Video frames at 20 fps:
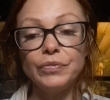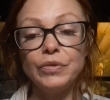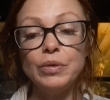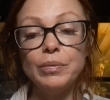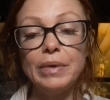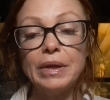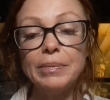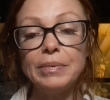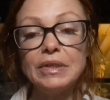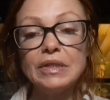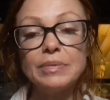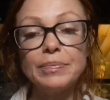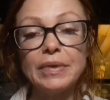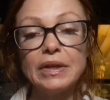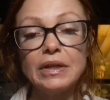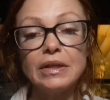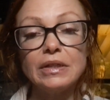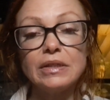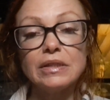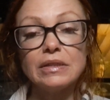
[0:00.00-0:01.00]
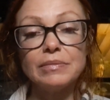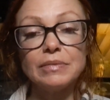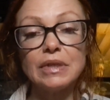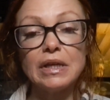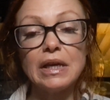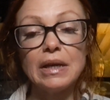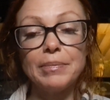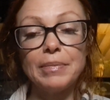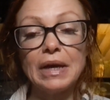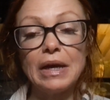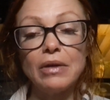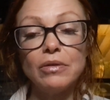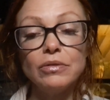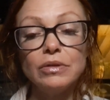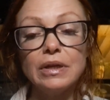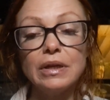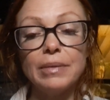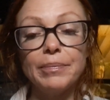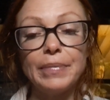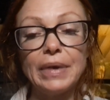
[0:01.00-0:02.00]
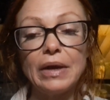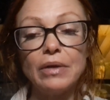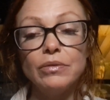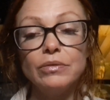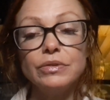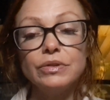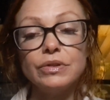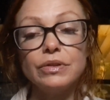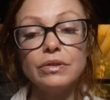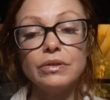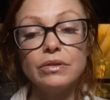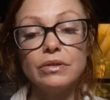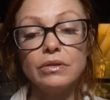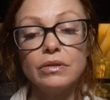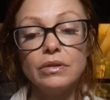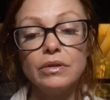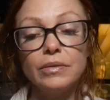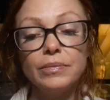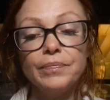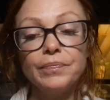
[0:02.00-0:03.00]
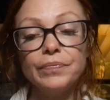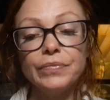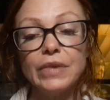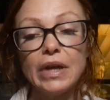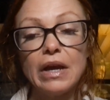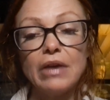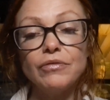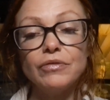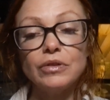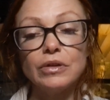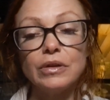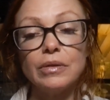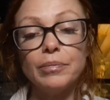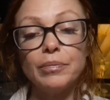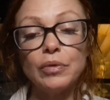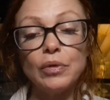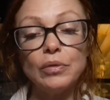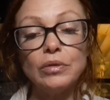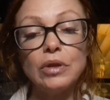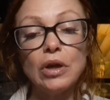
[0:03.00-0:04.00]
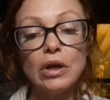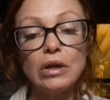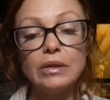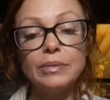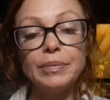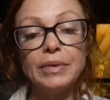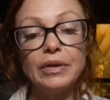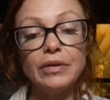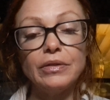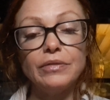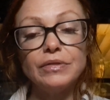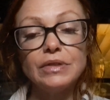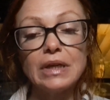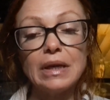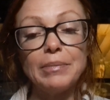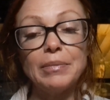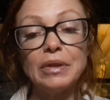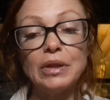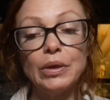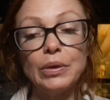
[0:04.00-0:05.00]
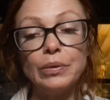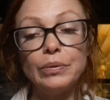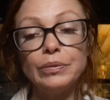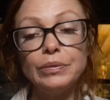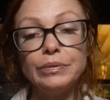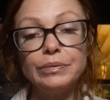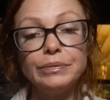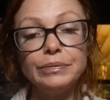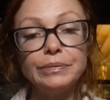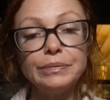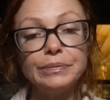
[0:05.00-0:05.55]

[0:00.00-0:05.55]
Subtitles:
You may be spending some time out and about after a prolonged period of time alone.